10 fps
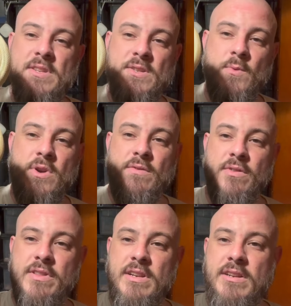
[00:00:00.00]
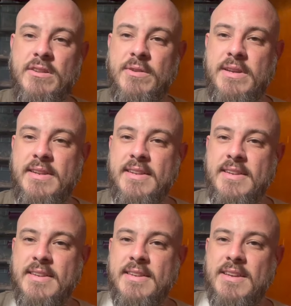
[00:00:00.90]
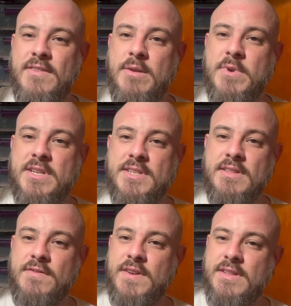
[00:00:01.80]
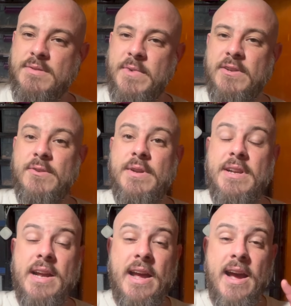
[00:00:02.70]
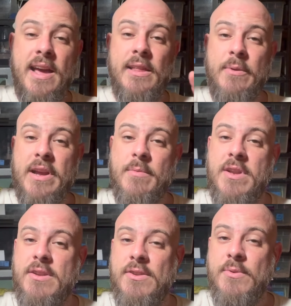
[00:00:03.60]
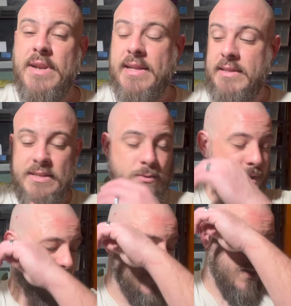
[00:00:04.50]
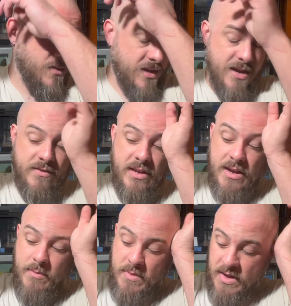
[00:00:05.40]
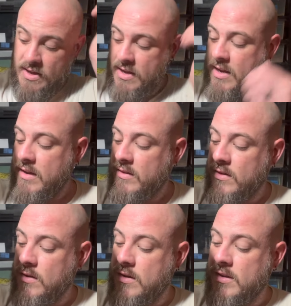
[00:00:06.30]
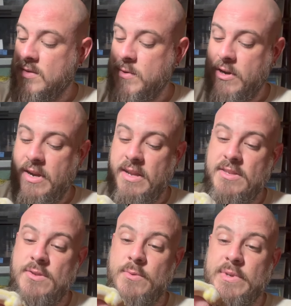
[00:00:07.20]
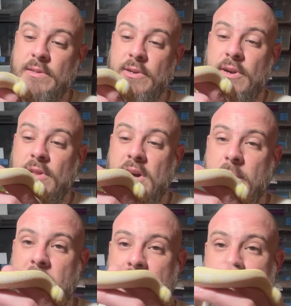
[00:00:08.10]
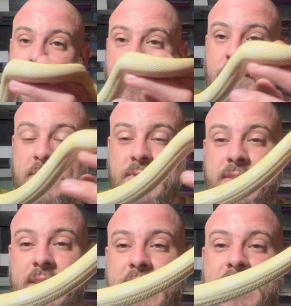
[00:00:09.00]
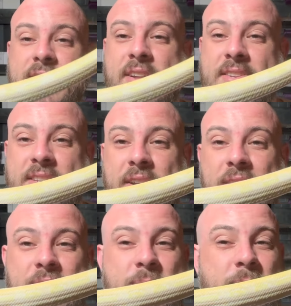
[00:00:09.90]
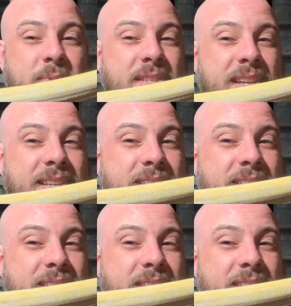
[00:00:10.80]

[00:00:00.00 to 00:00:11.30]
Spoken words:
It's a wonderful thing to do it. If anybody's on the fence about doing it, I highly recommend you do it at least once in your lifetime. It is a good experience. You will learn a lot about your animals, and it's not as scary as people say.